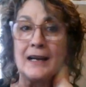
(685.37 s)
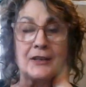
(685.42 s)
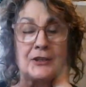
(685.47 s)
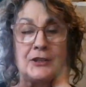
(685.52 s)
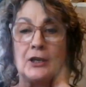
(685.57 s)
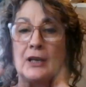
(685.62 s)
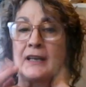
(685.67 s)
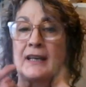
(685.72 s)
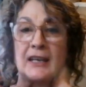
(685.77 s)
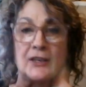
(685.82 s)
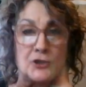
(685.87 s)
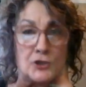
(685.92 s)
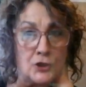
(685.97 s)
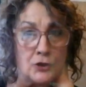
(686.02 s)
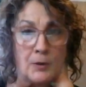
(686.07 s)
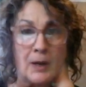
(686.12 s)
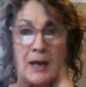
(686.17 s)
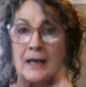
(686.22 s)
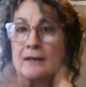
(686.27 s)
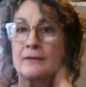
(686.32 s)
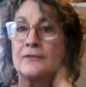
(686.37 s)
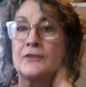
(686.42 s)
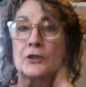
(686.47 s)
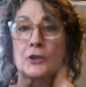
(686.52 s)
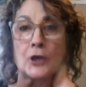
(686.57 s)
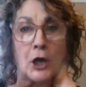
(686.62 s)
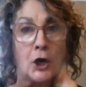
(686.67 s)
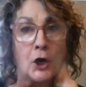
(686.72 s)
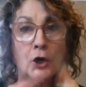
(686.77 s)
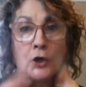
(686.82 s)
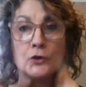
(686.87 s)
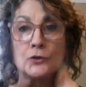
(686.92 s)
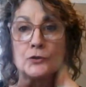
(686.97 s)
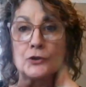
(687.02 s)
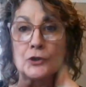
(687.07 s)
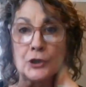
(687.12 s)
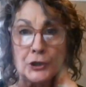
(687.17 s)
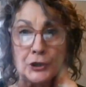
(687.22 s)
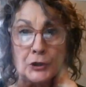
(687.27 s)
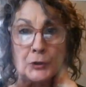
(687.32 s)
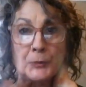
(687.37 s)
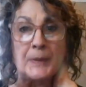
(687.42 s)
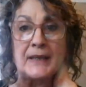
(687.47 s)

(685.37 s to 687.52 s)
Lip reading: it gets you out of your own loop,